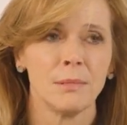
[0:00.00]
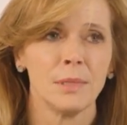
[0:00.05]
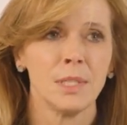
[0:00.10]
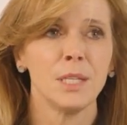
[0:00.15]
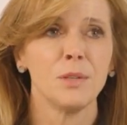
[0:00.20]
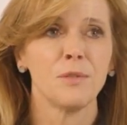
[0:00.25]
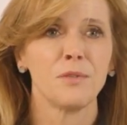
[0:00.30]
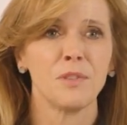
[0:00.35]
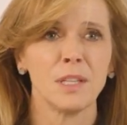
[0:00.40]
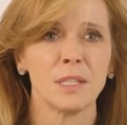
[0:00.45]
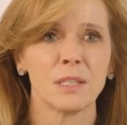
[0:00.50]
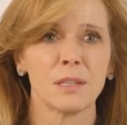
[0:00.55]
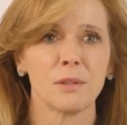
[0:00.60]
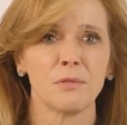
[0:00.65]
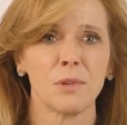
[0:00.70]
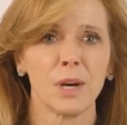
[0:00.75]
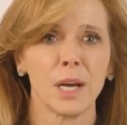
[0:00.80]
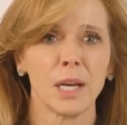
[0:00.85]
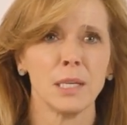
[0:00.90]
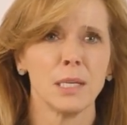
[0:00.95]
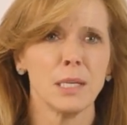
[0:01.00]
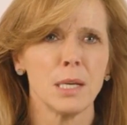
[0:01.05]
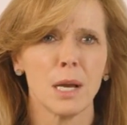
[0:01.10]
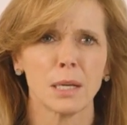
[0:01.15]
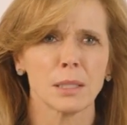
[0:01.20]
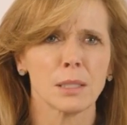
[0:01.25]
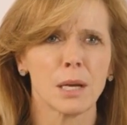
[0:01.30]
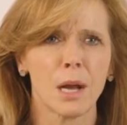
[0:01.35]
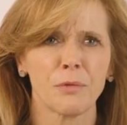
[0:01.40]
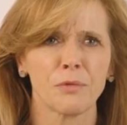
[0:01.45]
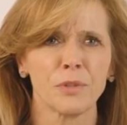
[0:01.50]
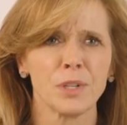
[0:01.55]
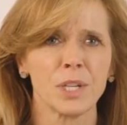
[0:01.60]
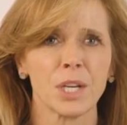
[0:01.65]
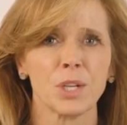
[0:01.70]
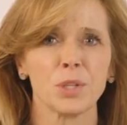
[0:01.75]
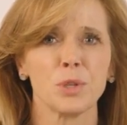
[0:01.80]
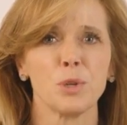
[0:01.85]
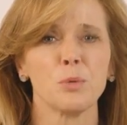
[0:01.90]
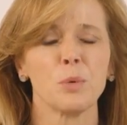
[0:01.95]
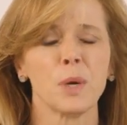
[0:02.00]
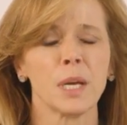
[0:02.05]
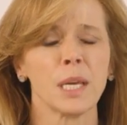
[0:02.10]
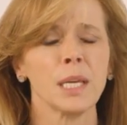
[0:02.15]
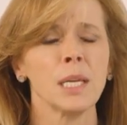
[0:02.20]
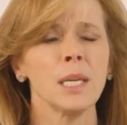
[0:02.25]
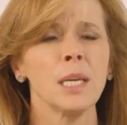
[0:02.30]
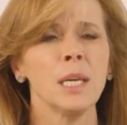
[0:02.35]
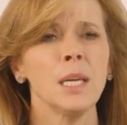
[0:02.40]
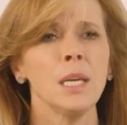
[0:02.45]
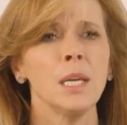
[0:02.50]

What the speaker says: inoffensive way, non-confrontational way,